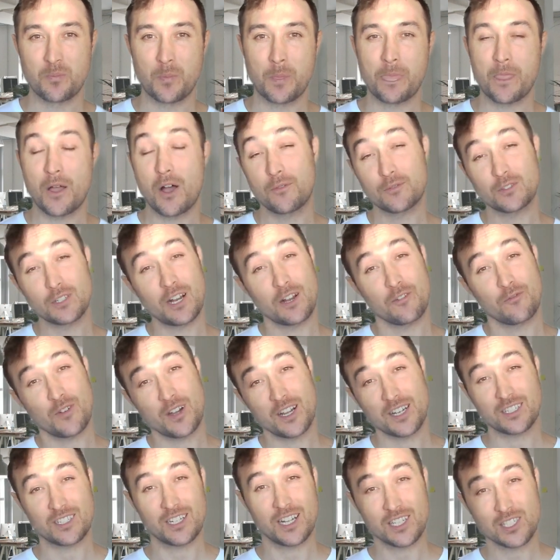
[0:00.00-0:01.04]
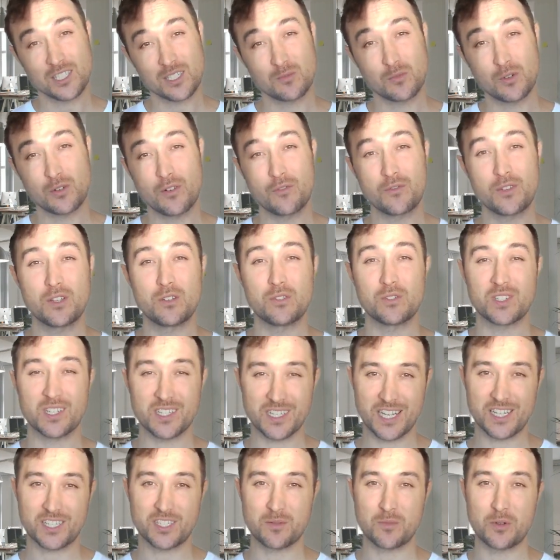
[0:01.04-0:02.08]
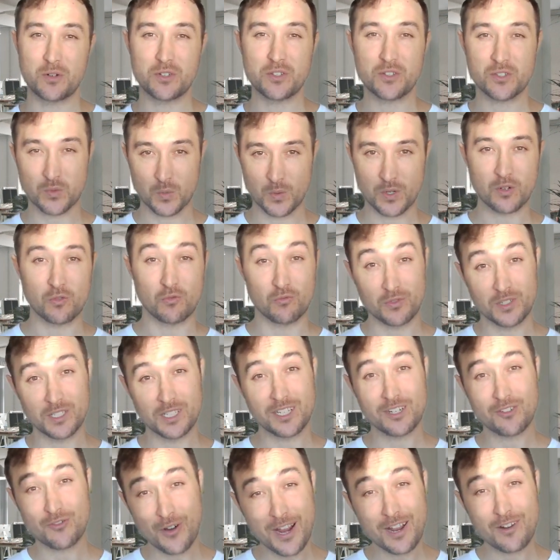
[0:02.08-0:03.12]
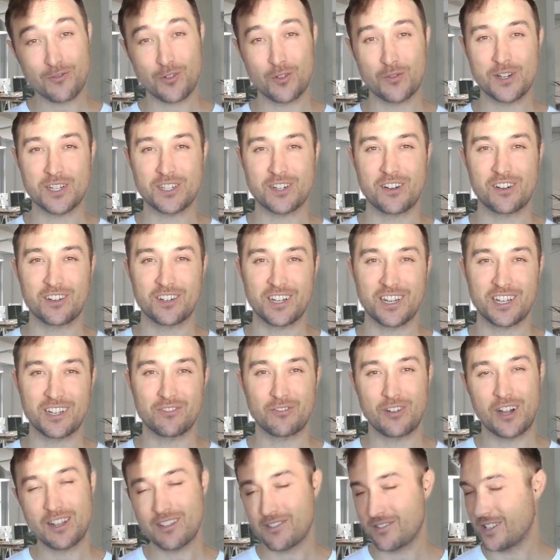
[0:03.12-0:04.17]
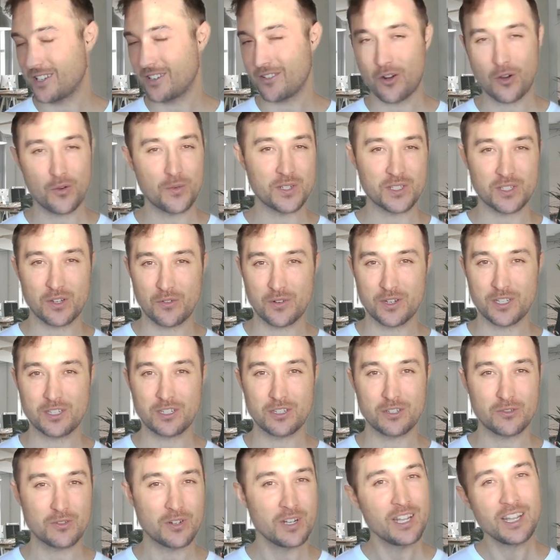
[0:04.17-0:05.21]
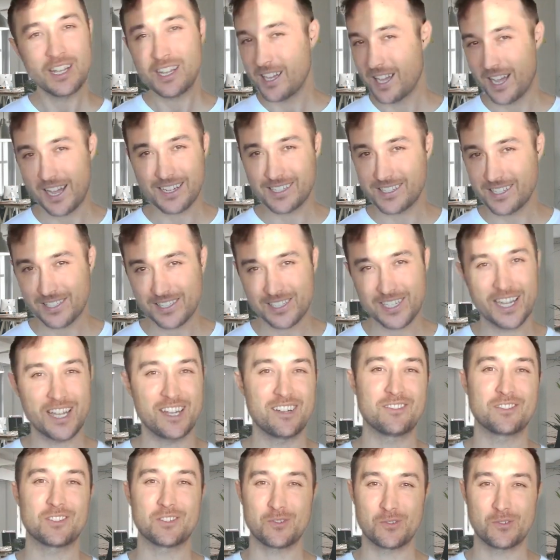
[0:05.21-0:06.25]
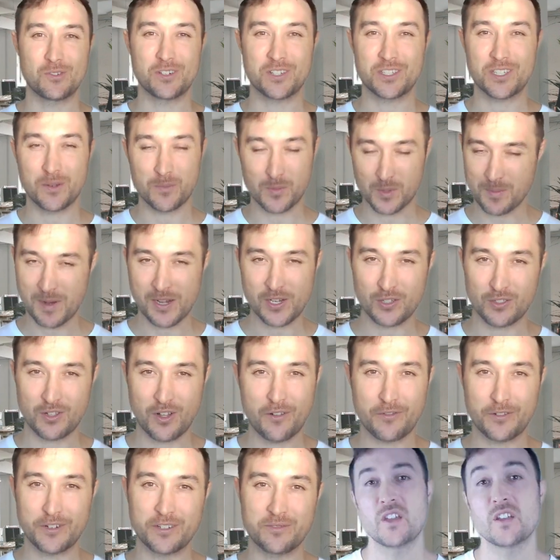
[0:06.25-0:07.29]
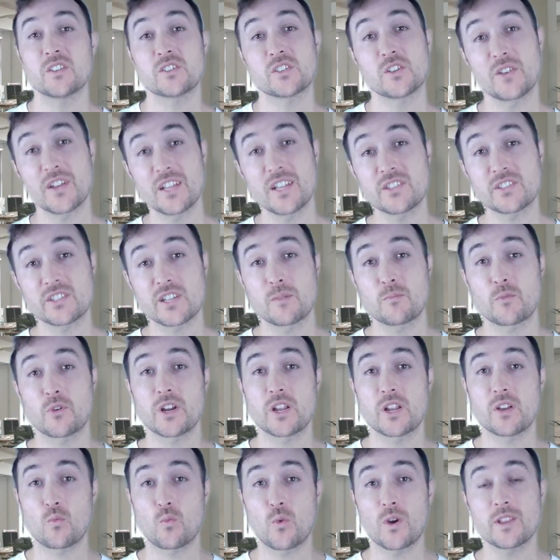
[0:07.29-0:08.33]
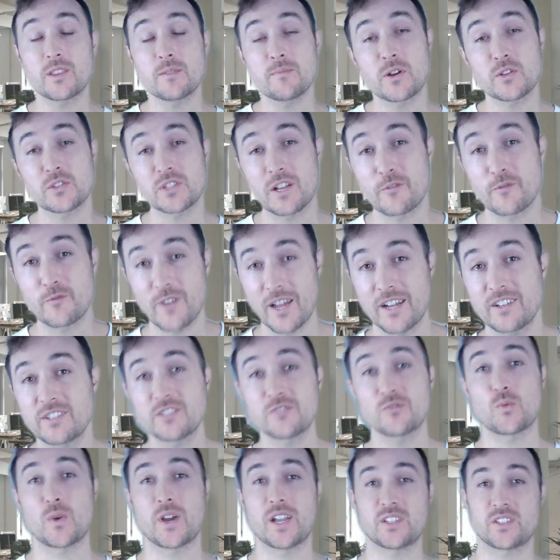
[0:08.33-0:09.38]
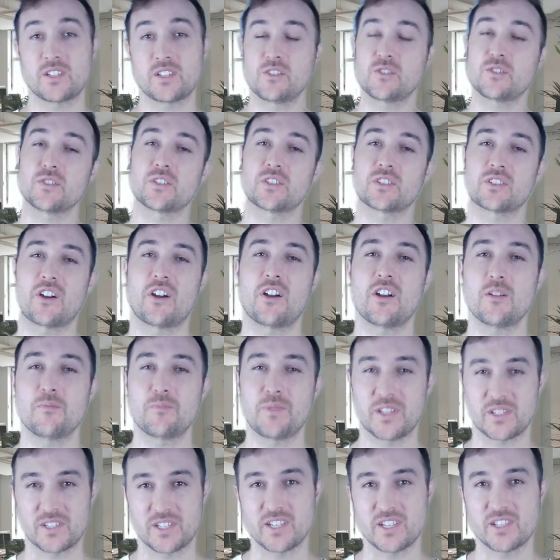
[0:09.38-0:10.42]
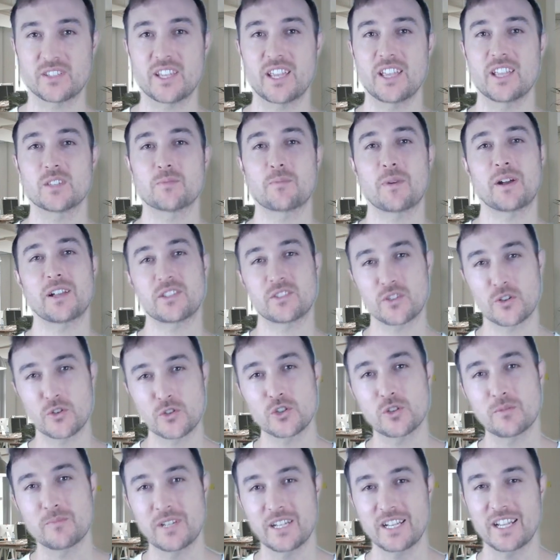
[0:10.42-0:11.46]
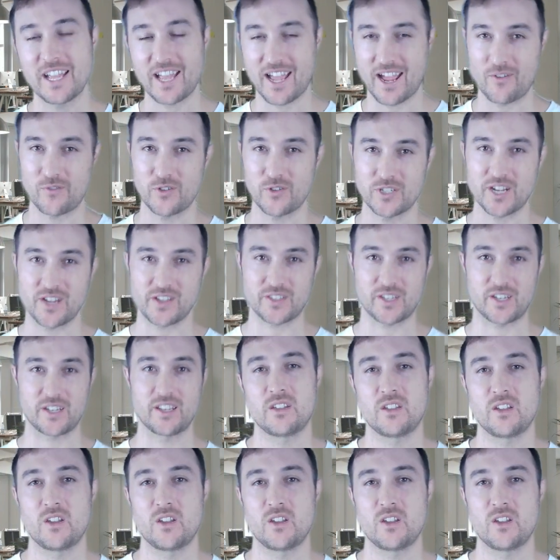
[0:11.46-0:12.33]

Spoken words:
Often I find customer reviews and testimonials work really great for retargeting rather than always going to a discount or some special offer. So in summary, one of the most effective ways that you can start a business is by social media advertising.